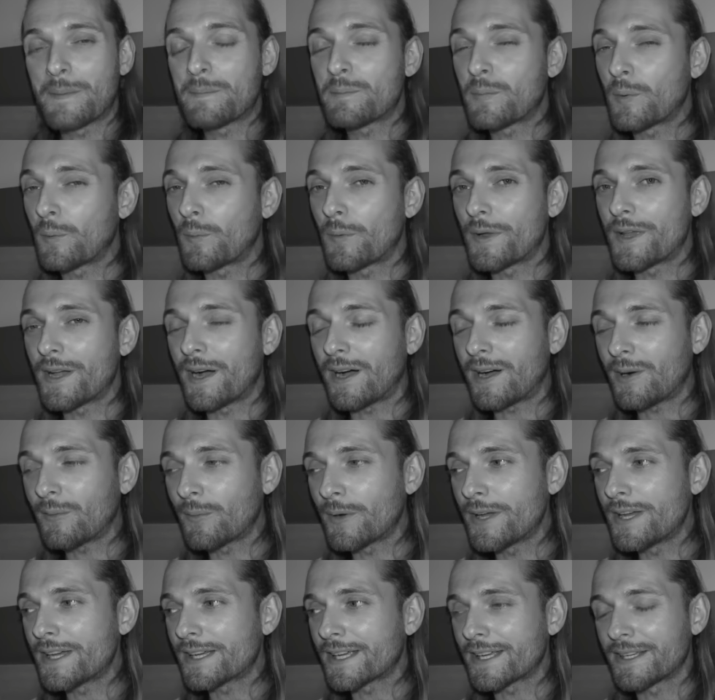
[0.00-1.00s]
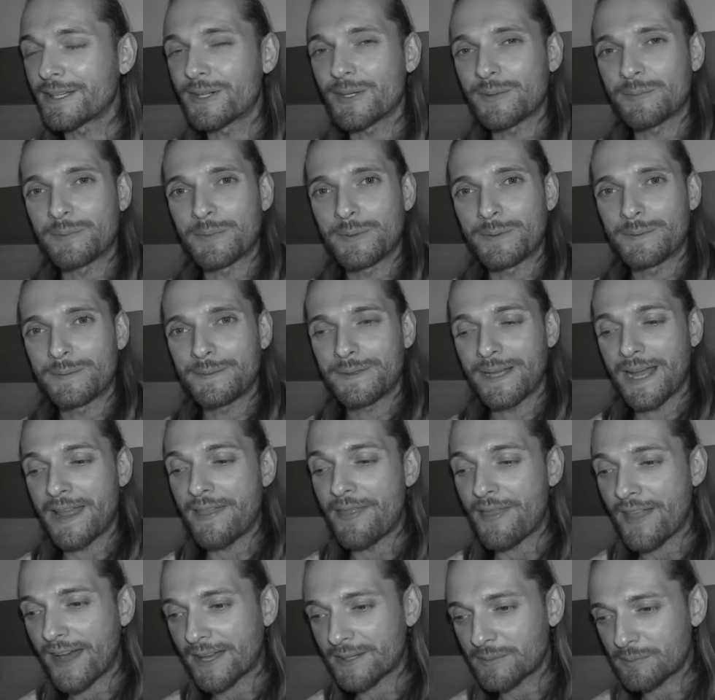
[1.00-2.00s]
But we are waking up,
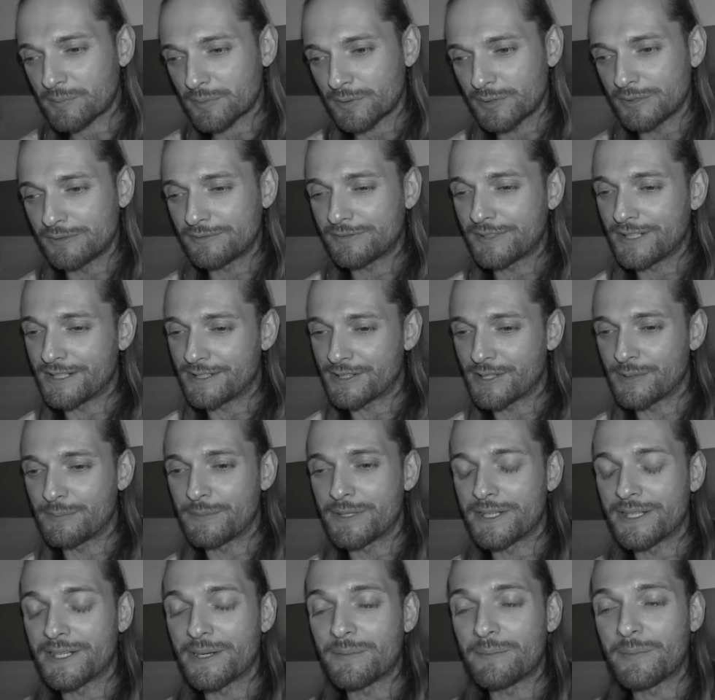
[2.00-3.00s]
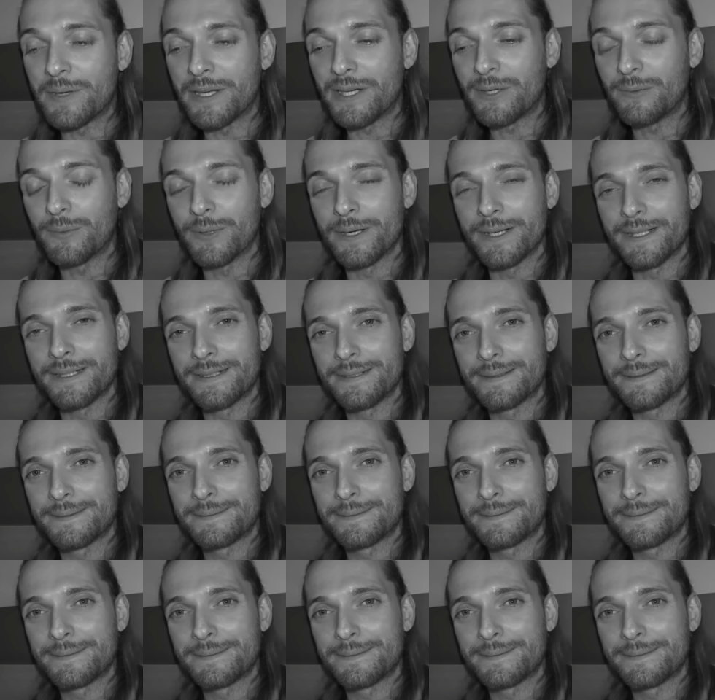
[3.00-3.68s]
and that proved it to me in a big way.